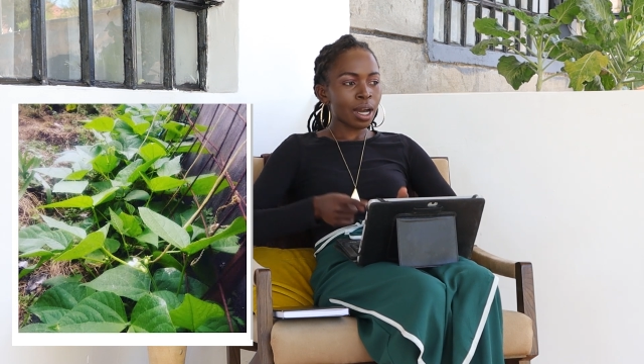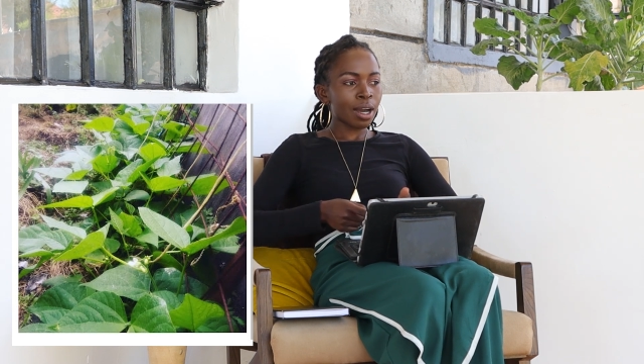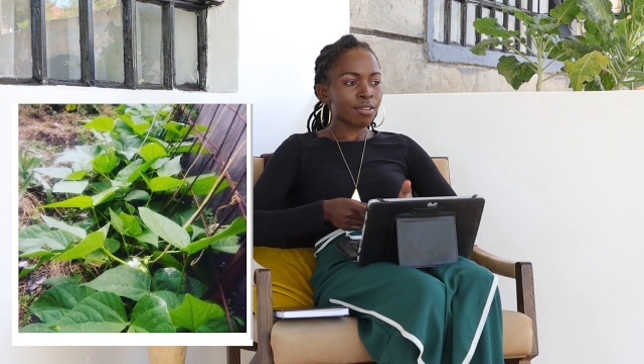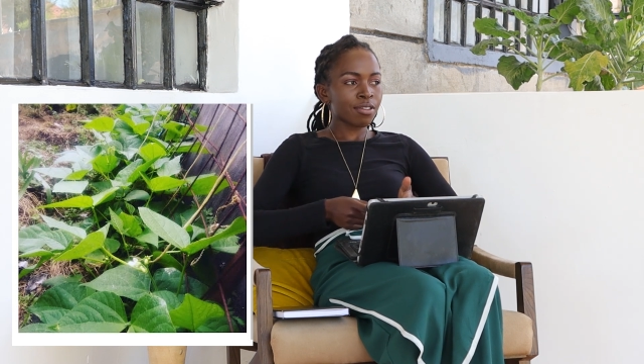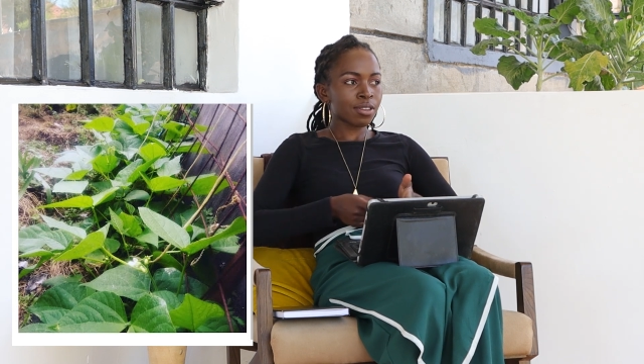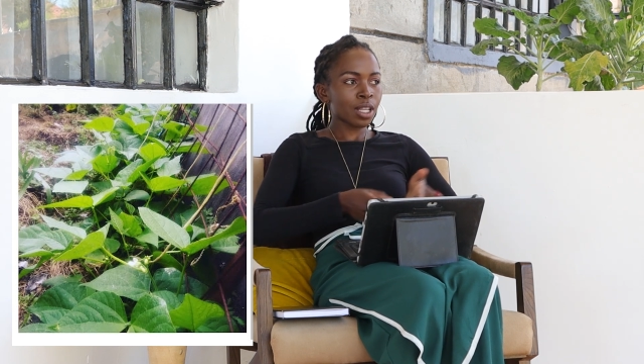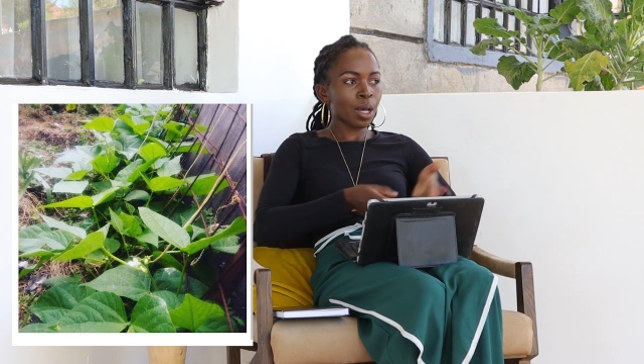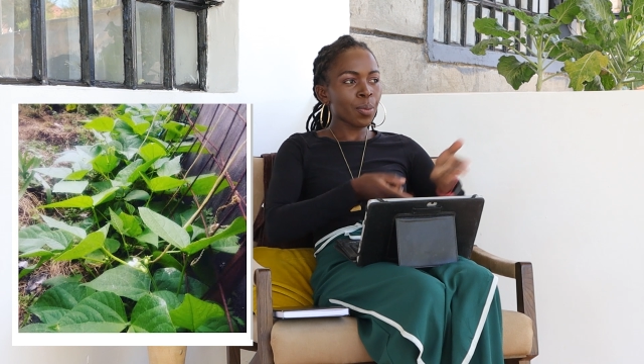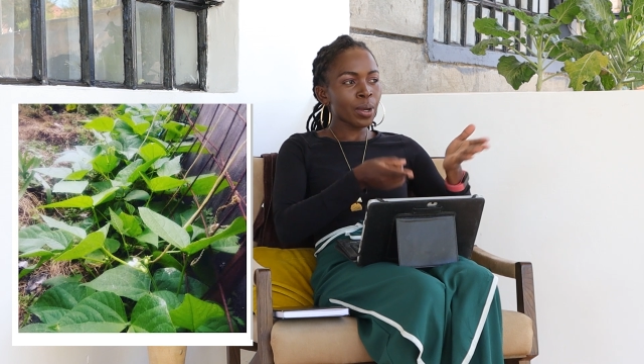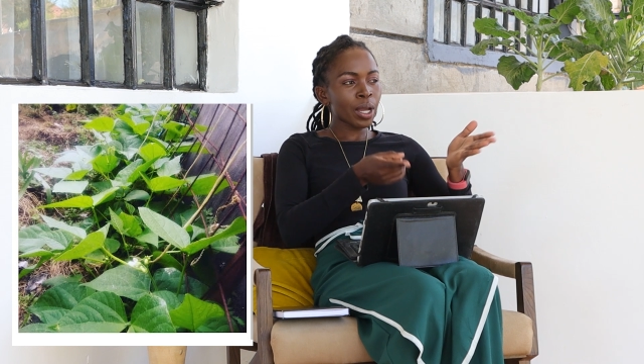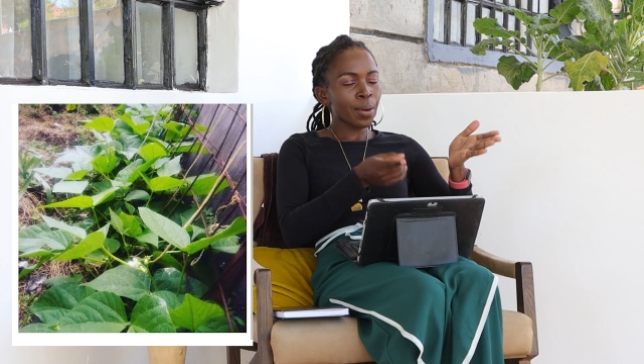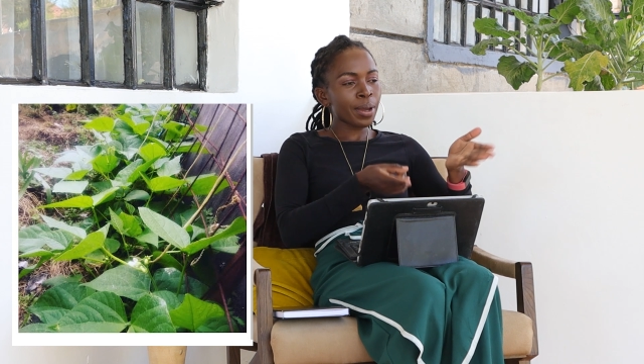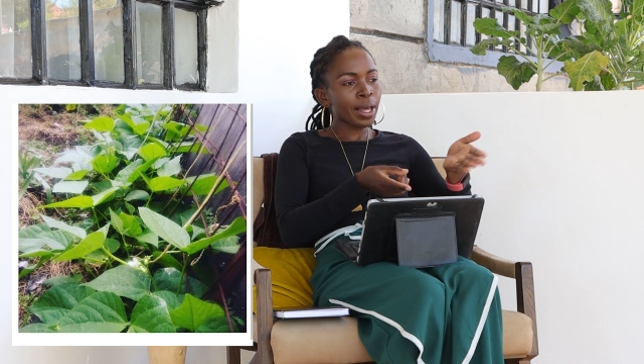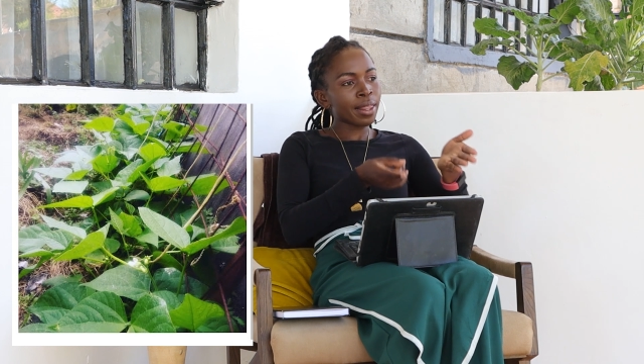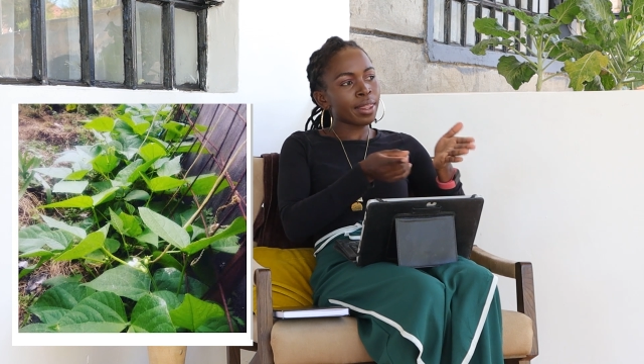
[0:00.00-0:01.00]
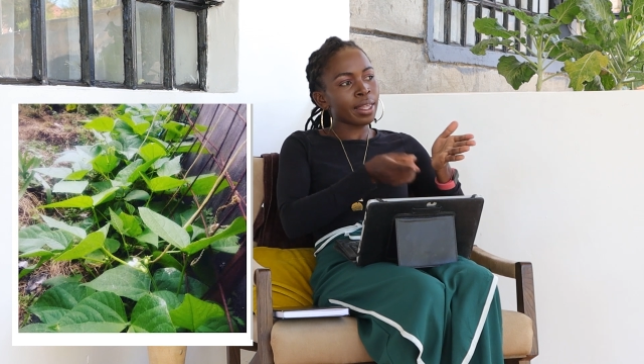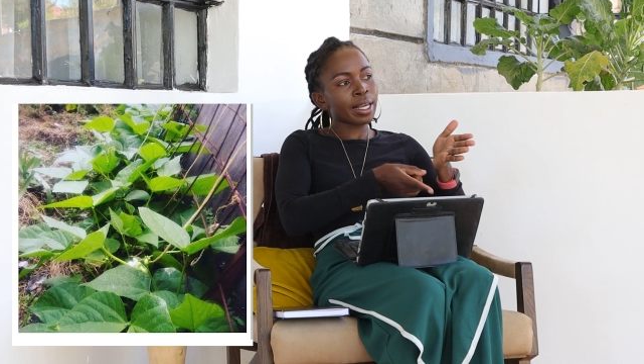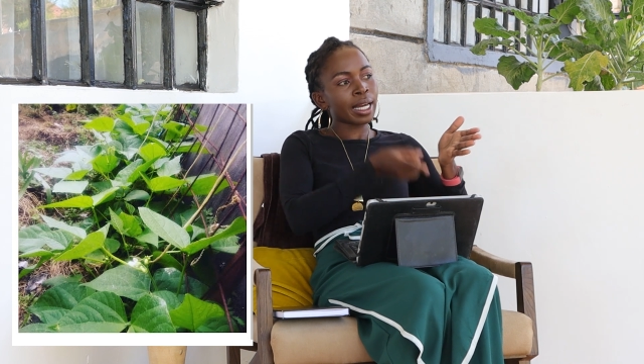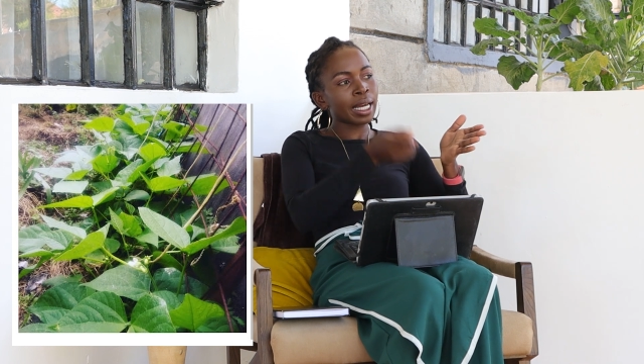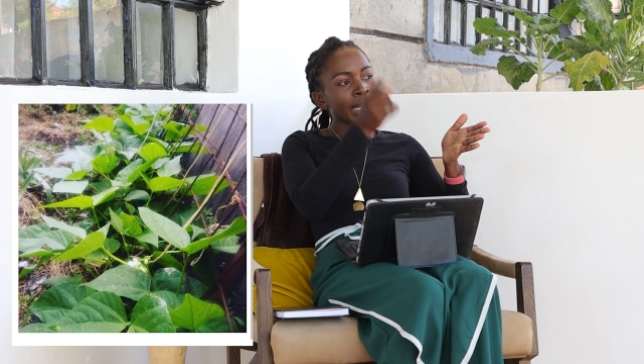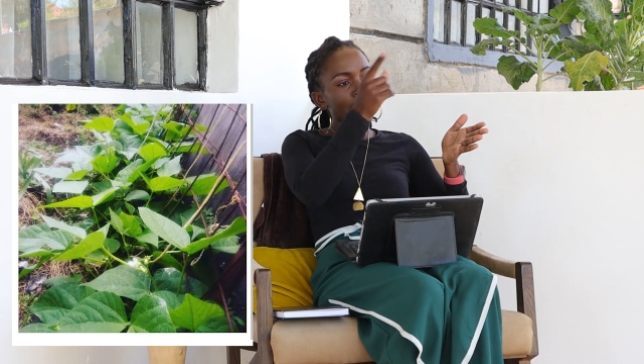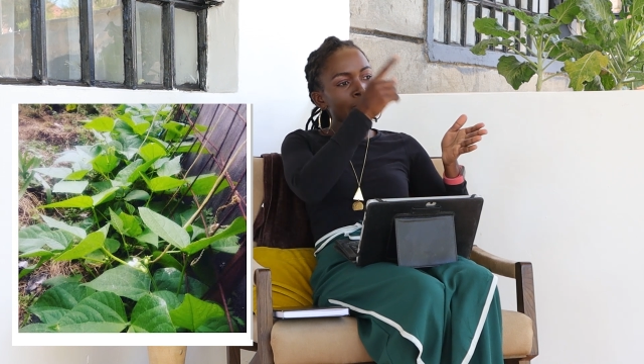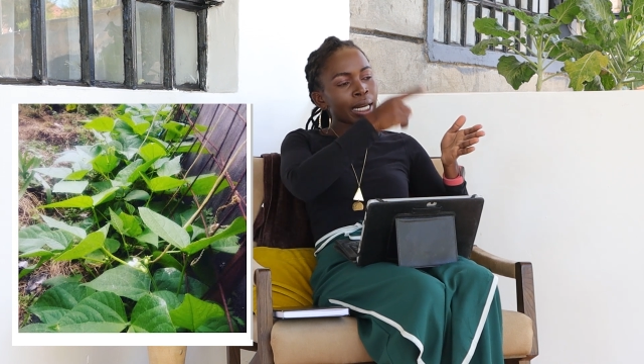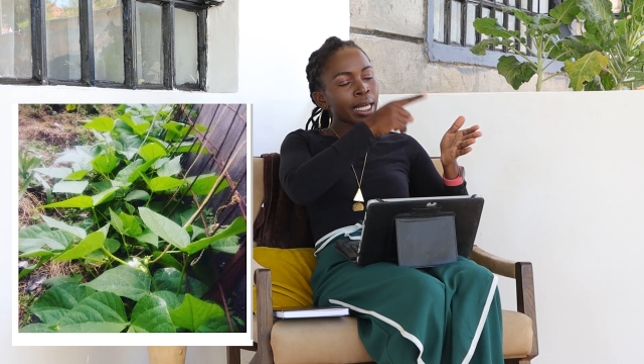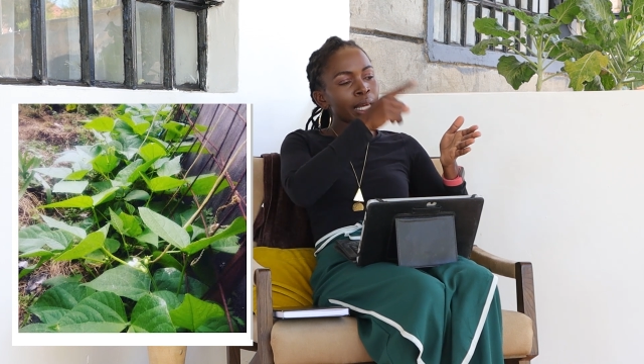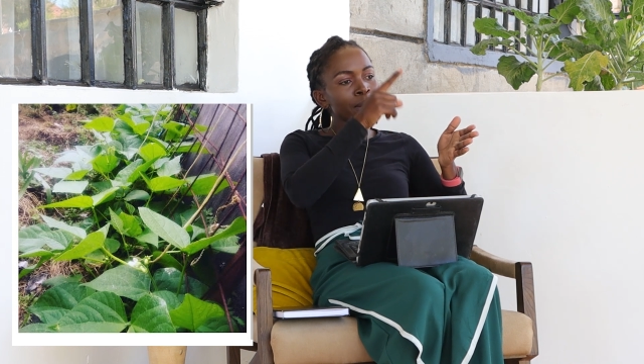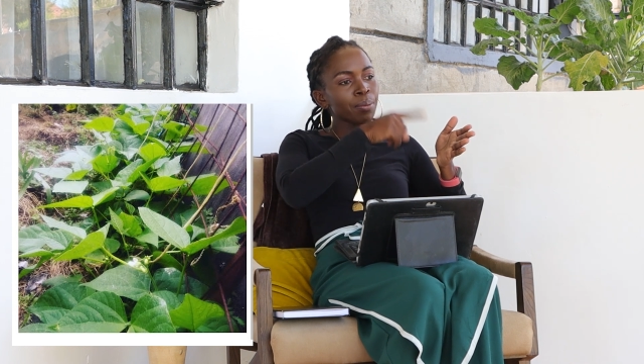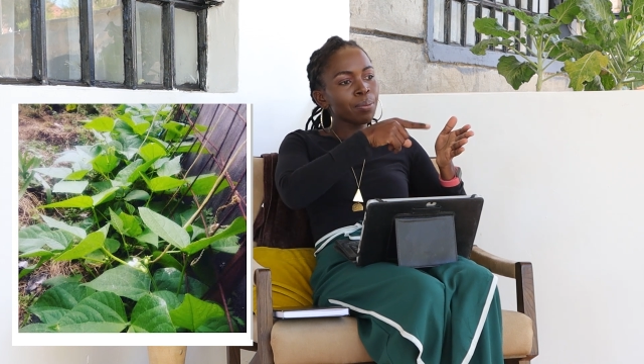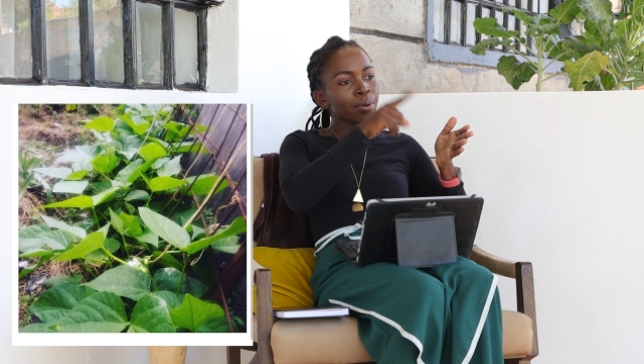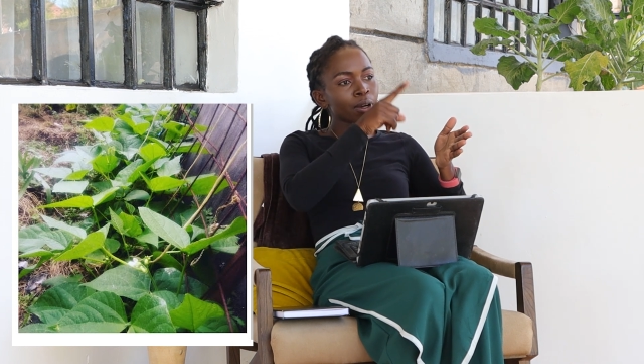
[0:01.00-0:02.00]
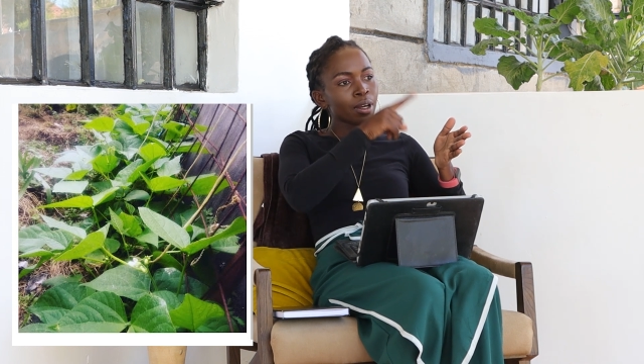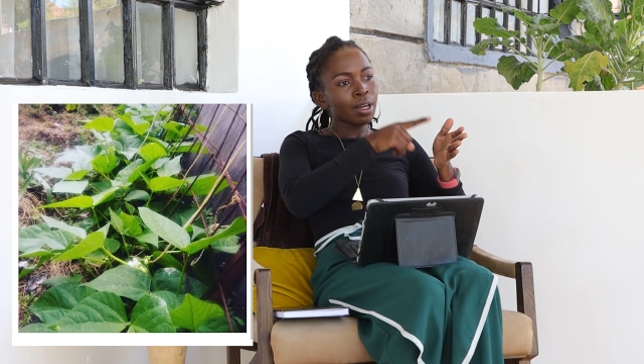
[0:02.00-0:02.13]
have somewhere where they can climb.